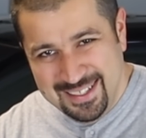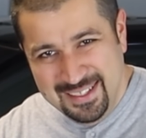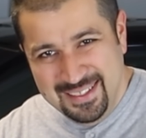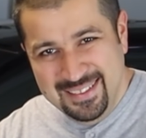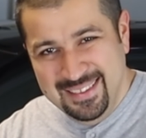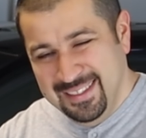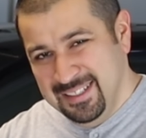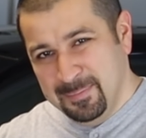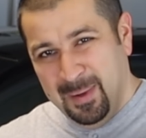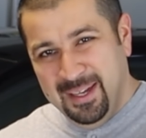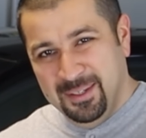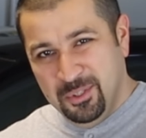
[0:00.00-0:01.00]
And this
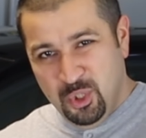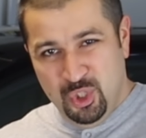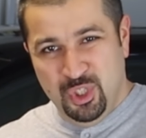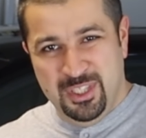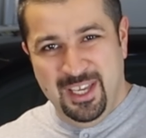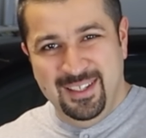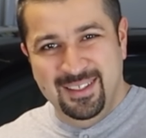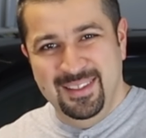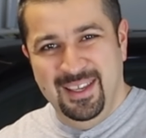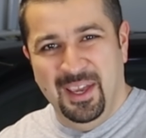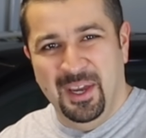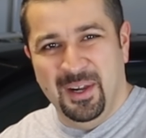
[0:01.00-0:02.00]
model just stayed in
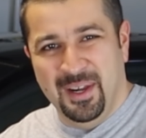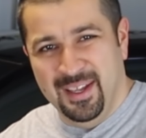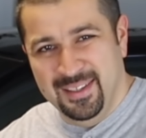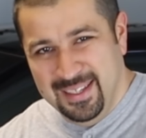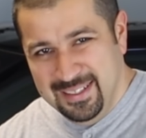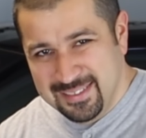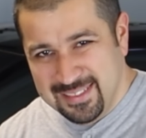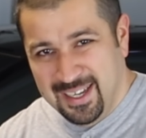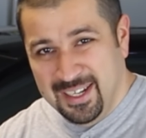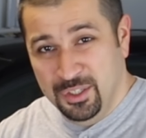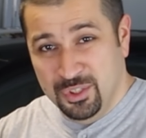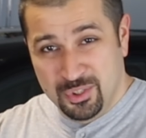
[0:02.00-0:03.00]
the air and they
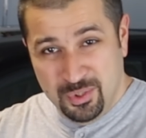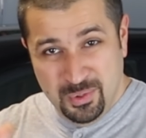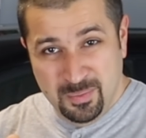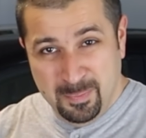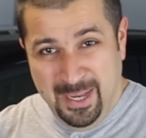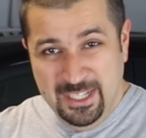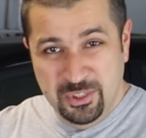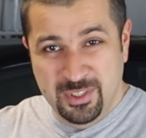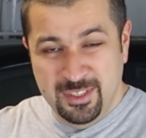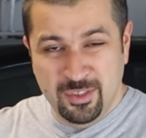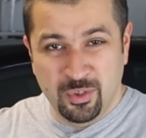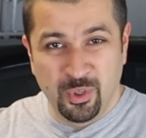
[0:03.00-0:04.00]
decided just to badge it
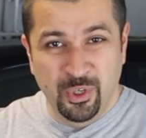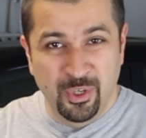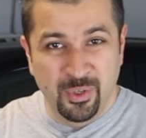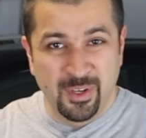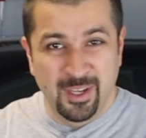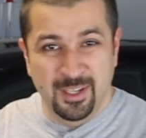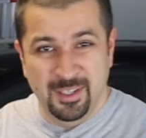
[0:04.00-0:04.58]
as a Toyota